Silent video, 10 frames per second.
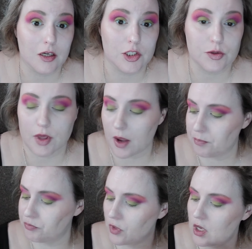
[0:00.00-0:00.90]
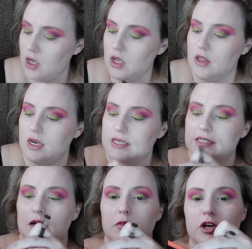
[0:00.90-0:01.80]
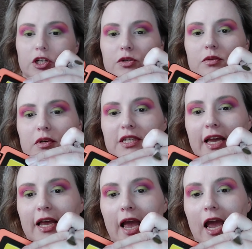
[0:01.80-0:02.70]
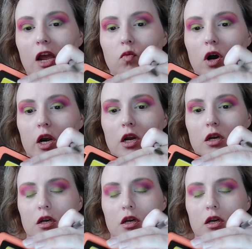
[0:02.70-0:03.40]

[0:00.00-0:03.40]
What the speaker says: going to do that. The next thing I'm going to do is I'm going to take A1,